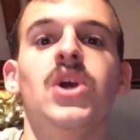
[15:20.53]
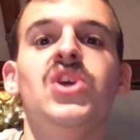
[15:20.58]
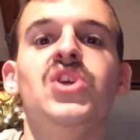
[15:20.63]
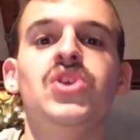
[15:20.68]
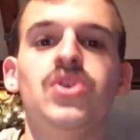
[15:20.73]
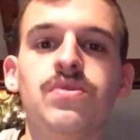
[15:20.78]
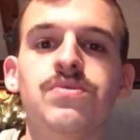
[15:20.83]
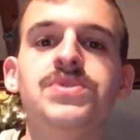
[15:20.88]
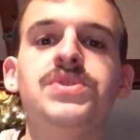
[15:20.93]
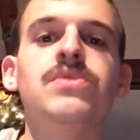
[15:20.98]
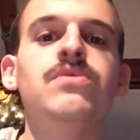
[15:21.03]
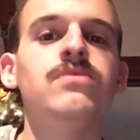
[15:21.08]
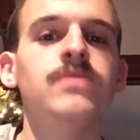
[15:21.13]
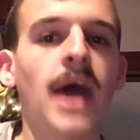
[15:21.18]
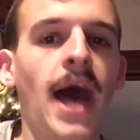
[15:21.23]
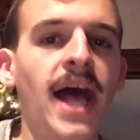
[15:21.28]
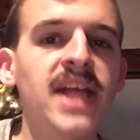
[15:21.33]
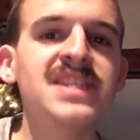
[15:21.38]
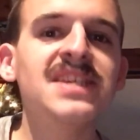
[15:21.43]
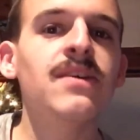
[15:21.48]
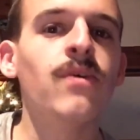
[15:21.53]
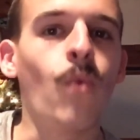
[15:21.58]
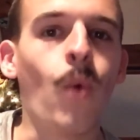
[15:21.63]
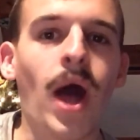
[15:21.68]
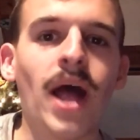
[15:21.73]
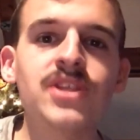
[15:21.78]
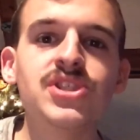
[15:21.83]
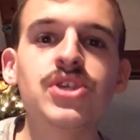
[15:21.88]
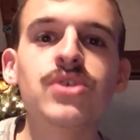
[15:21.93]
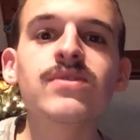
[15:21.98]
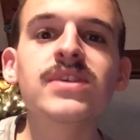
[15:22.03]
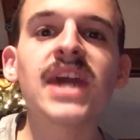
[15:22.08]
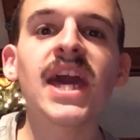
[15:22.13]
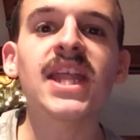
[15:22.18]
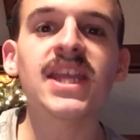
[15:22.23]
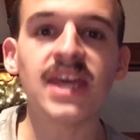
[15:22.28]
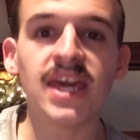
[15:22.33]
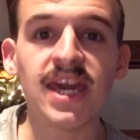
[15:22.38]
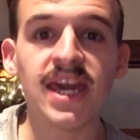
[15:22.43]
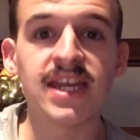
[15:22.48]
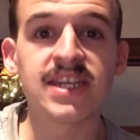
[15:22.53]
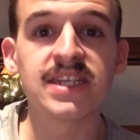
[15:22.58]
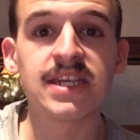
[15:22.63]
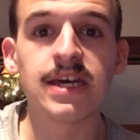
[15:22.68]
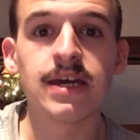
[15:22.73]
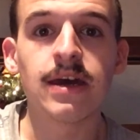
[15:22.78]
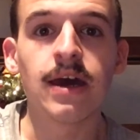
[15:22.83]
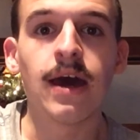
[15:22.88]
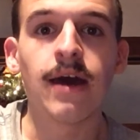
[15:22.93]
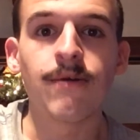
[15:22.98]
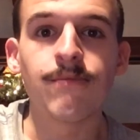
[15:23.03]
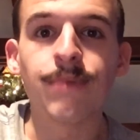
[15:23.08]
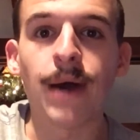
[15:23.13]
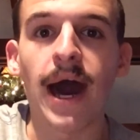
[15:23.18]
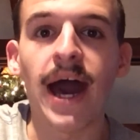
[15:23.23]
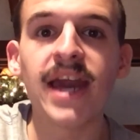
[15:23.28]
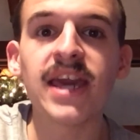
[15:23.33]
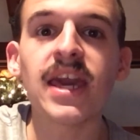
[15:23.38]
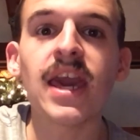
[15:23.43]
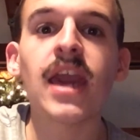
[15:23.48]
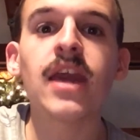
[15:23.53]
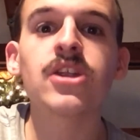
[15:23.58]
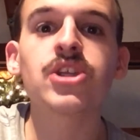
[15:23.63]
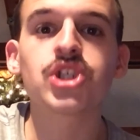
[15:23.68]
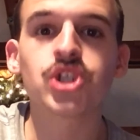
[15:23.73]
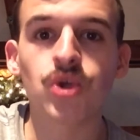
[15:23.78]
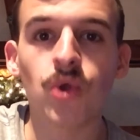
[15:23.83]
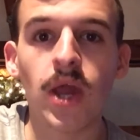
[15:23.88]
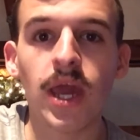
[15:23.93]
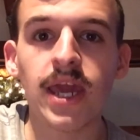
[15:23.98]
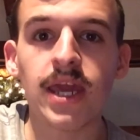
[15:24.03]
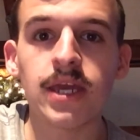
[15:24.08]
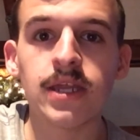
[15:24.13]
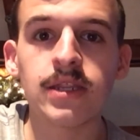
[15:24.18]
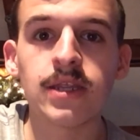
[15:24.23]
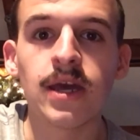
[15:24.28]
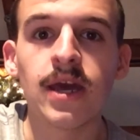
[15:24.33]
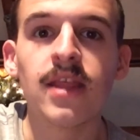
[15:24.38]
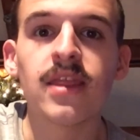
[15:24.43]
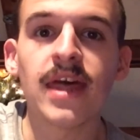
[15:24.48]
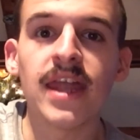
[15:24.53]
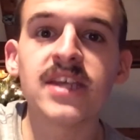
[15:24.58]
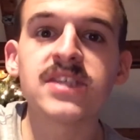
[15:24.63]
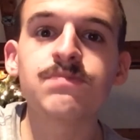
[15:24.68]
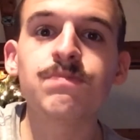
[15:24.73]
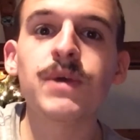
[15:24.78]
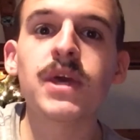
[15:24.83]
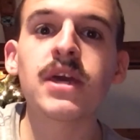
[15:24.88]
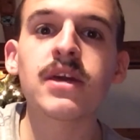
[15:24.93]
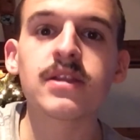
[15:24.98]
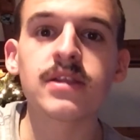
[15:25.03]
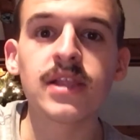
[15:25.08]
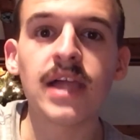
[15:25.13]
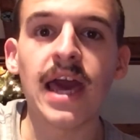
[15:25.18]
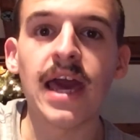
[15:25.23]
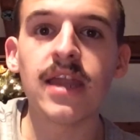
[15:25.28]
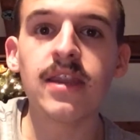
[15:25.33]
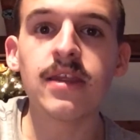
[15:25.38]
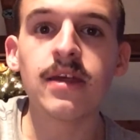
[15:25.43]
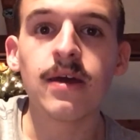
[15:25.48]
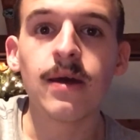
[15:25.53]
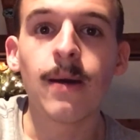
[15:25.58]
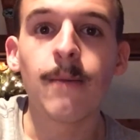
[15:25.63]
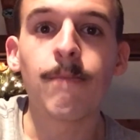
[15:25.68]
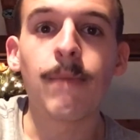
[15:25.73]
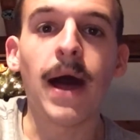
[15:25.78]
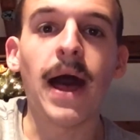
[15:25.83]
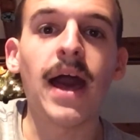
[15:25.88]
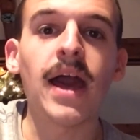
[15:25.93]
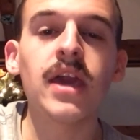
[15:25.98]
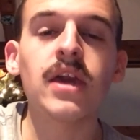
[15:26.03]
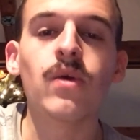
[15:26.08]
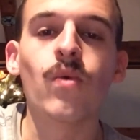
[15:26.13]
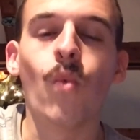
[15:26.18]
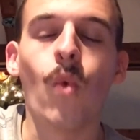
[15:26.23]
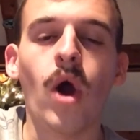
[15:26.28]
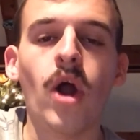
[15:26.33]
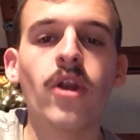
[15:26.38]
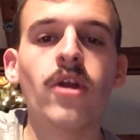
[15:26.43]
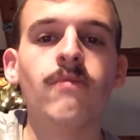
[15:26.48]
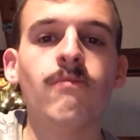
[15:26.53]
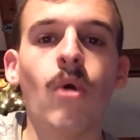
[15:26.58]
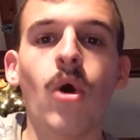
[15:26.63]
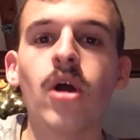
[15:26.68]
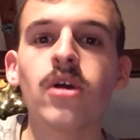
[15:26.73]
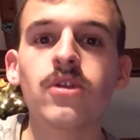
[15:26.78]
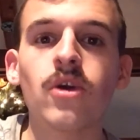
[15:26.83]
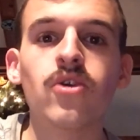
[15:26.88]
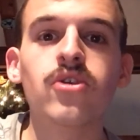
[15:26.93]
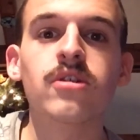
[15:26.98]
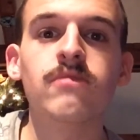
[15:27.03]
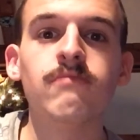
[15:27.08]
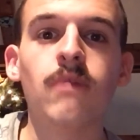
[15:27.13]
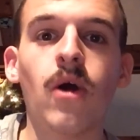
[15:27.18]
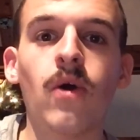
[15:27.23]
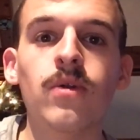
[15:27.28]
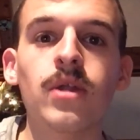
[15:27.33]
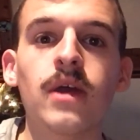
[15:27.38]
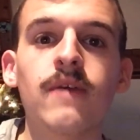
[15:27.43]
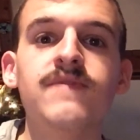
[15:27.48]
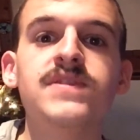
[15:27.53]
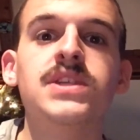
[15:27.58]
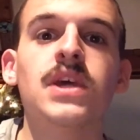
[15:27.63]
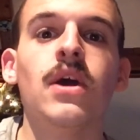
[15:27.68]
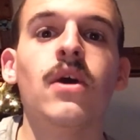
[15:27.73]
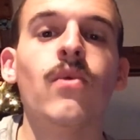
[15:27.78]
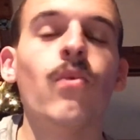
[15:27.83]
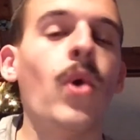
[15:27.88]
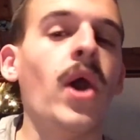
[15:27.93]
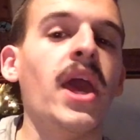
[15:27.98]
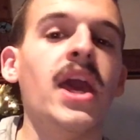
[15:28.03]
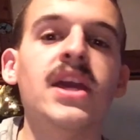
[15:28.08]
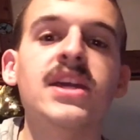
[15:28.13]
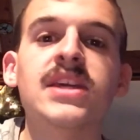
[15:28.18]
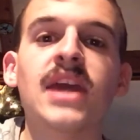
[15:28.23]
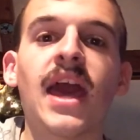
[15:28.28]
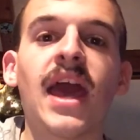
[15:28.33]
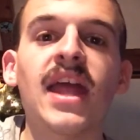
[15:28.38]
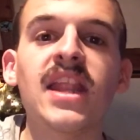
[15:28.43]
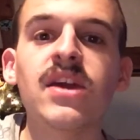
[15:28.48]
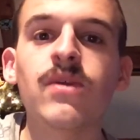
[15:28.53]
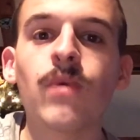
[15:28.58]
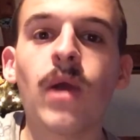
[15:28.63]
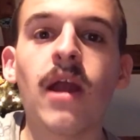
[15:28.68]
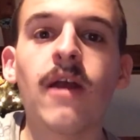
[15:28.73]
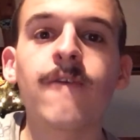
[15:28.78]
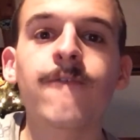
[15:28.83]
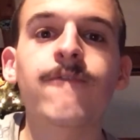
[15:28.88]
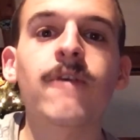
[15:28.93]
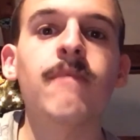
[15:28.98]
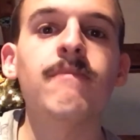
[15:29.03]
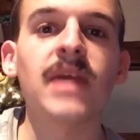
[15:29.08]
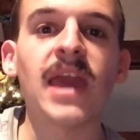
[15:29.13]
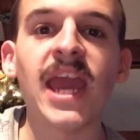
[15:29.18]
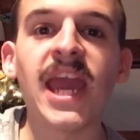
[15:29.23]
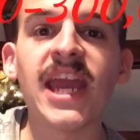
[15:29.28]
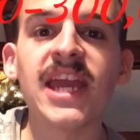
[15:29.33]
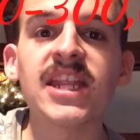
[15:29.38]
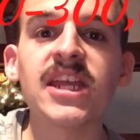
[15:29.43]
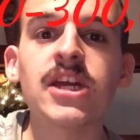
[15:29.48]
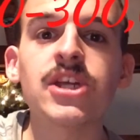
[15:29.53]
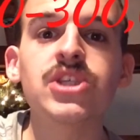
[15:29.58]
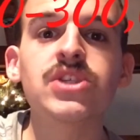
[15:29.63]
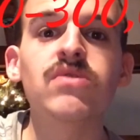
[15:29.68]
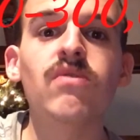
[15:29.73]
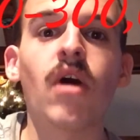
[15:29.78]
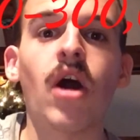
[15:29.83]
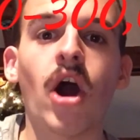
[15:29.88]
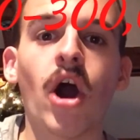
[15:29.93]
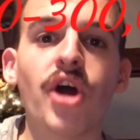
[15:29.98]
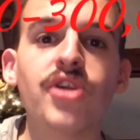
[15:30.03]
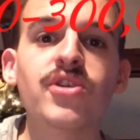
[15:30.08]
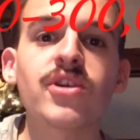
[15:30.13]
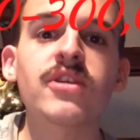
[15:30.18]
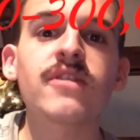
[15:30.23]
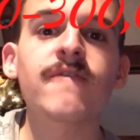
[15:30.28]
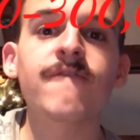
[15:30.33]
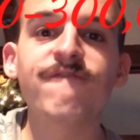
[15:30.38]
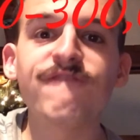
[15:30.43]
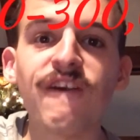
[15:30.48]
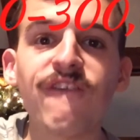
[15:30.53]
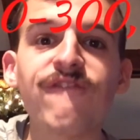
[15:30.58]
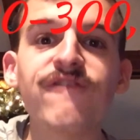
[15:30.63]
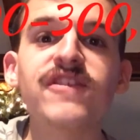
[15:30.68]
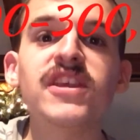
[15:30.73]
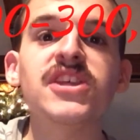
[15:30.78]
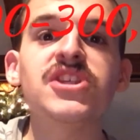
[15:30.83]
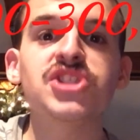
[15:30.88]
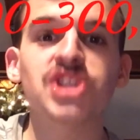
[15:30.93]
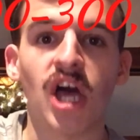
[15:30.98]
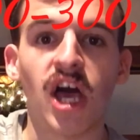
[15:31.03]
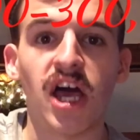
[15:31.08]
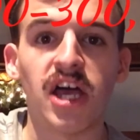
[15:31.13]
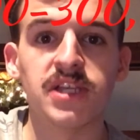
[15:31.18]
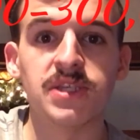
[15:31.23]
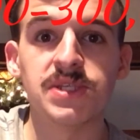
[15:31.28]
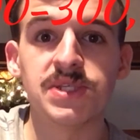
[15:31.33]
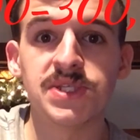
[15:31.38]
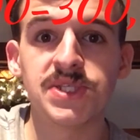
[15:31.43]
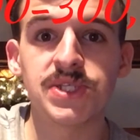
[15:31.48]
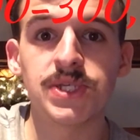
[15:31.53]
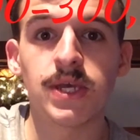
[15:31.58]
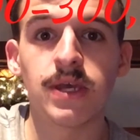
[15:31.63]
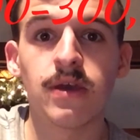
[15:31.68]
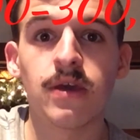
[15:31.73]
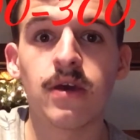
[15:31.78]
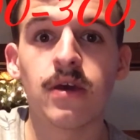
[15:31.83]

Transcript: You do not want to get hit by a train that is being led by one or more locomotives weighing anywhere from 80 to 150 tons.